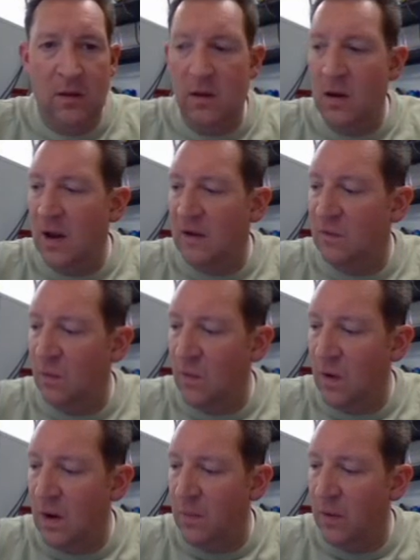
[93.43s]
Next one
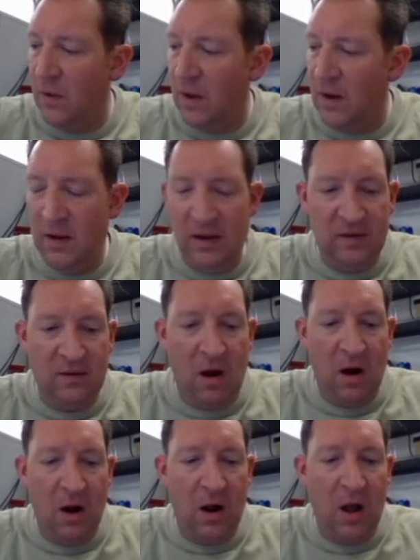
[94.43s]
we're going to put is
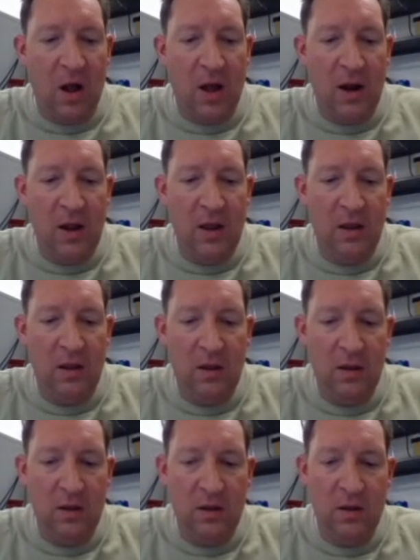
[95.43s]
argon.
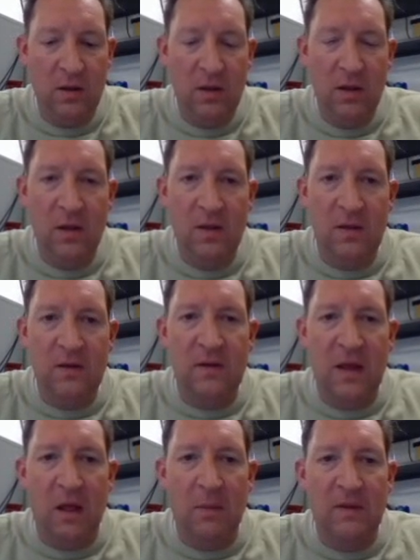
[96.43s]
These are
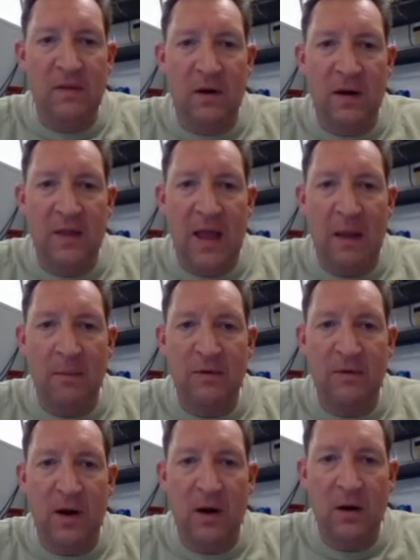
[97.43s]
the elements that are in the
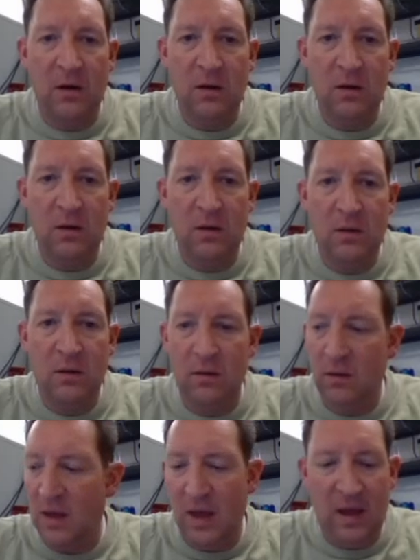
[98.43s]
atmosphere.
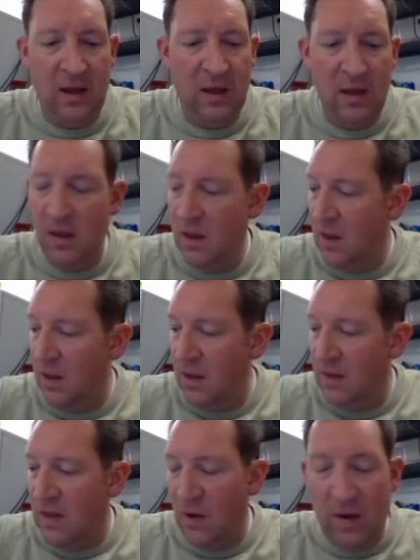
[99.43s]
Okay.
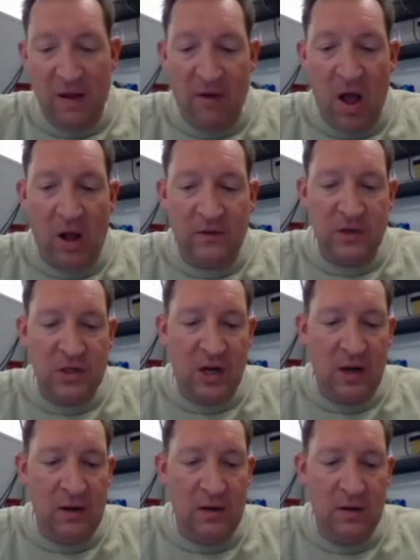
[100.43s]
Then we have
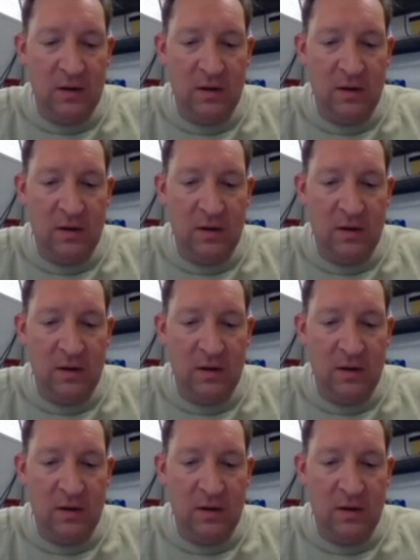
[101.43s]
oxygen.